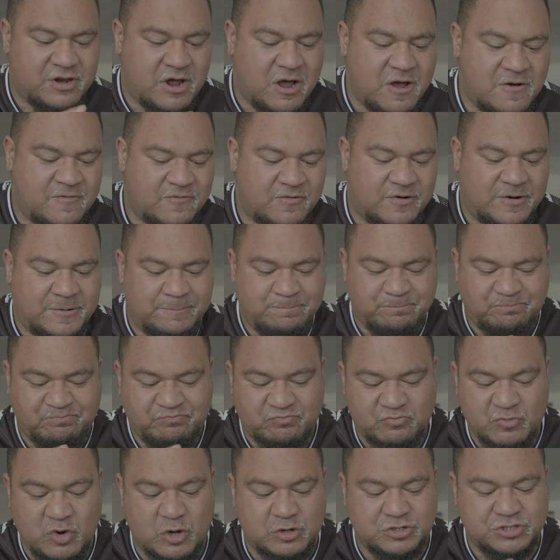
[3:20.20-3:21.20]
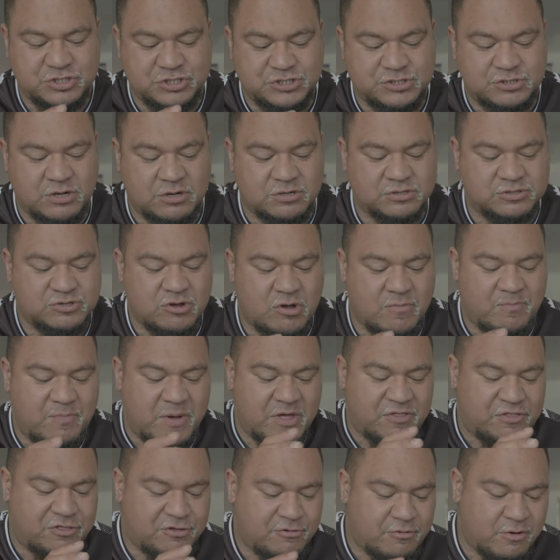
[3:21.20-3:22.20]
over them, not just on top,
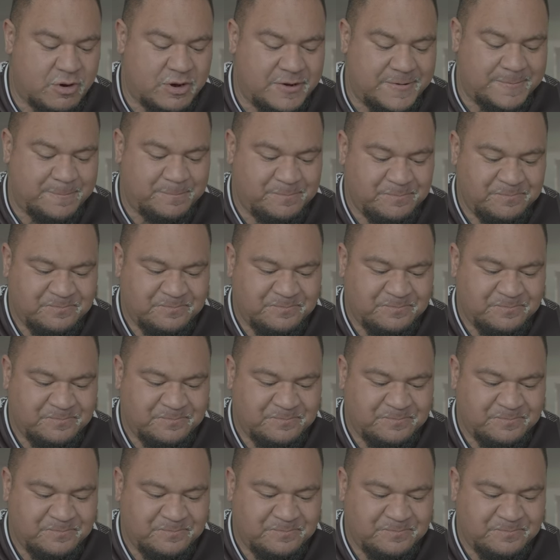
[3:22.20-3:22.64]
but through it.